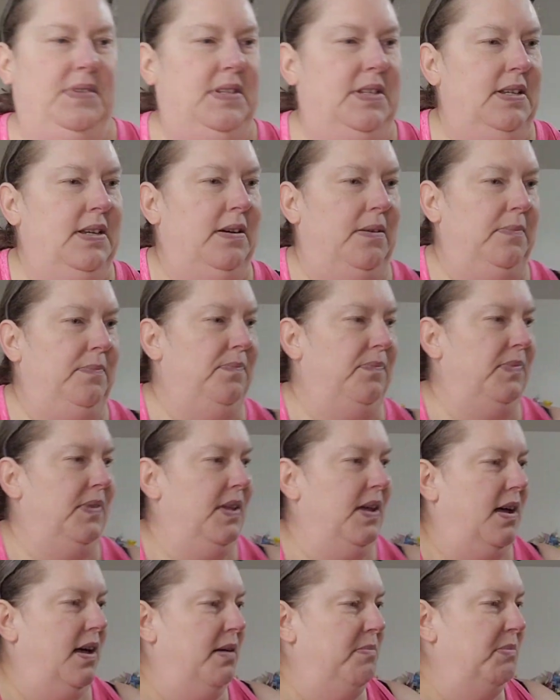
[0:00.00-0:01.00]
So
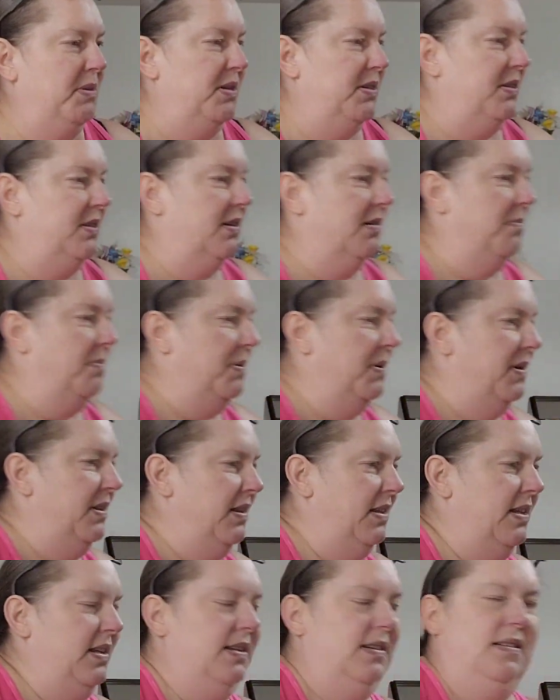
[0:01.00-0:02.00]
I'm going to start
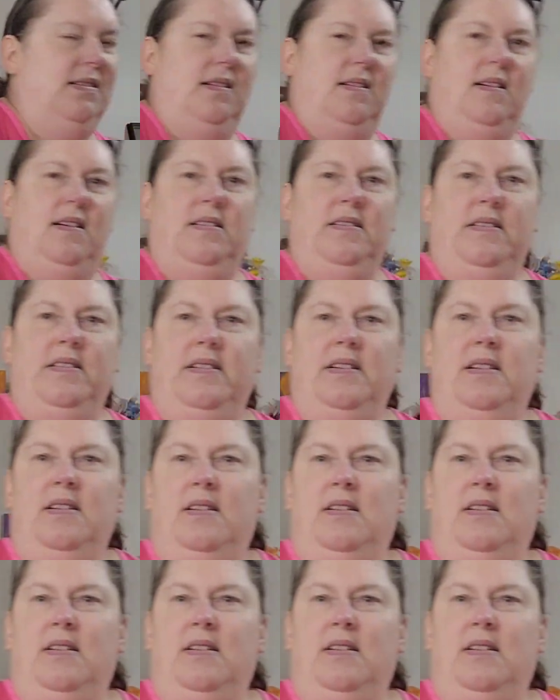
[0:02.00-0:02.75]
putting these on.